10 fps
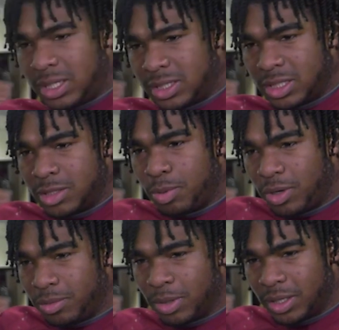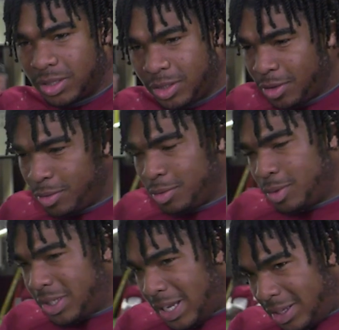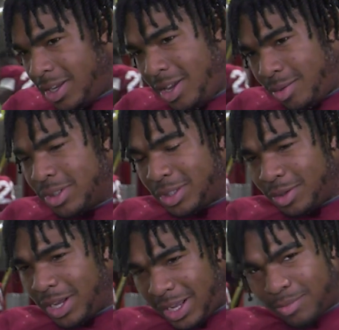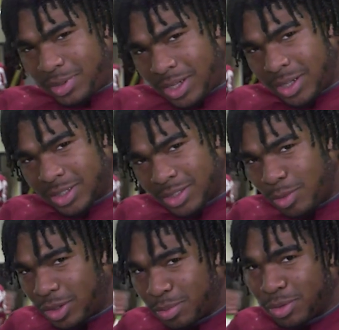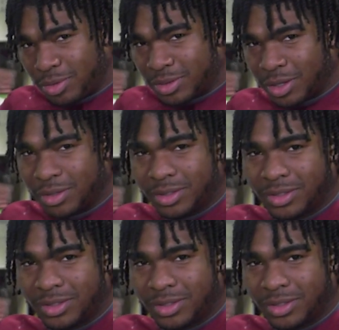get to this point. But, we still got some more to prove, so.